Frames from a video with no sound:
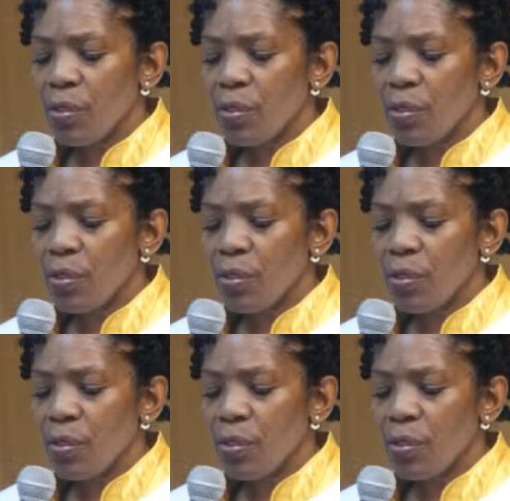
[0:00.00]

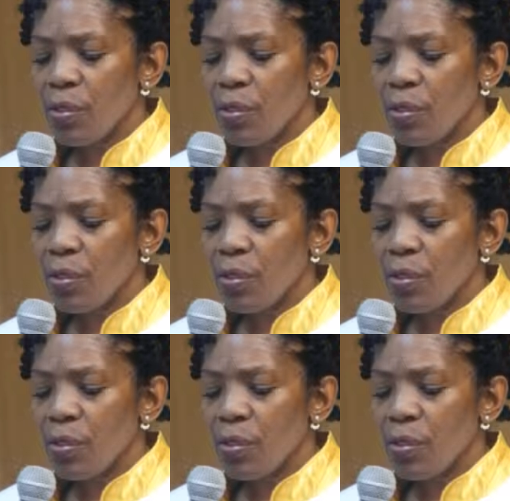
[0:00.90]

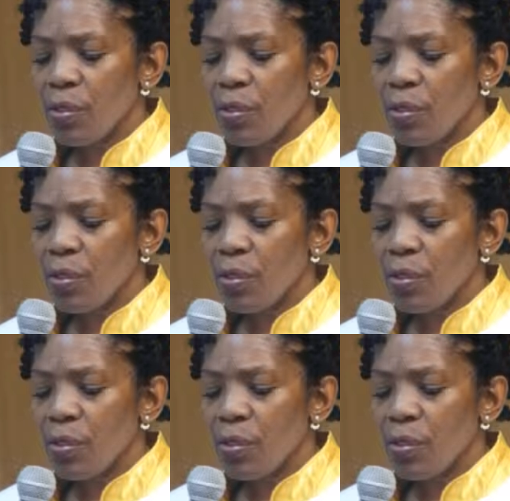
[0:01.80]

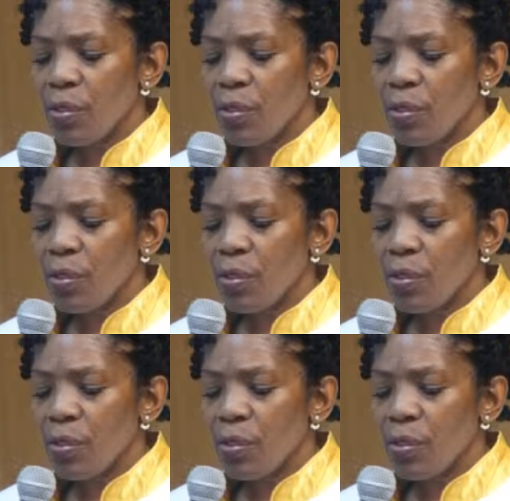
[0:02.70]

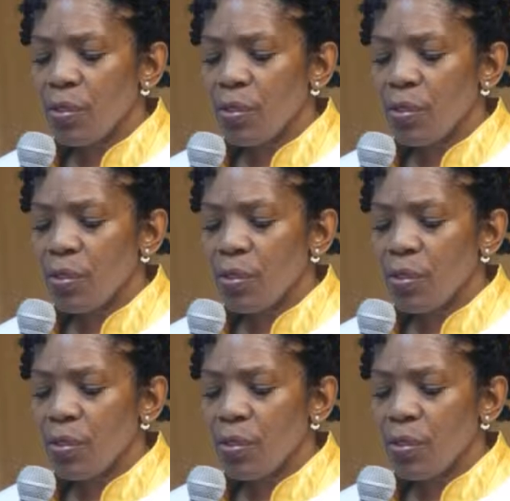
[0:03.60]
This is a still picture; no speech is visible.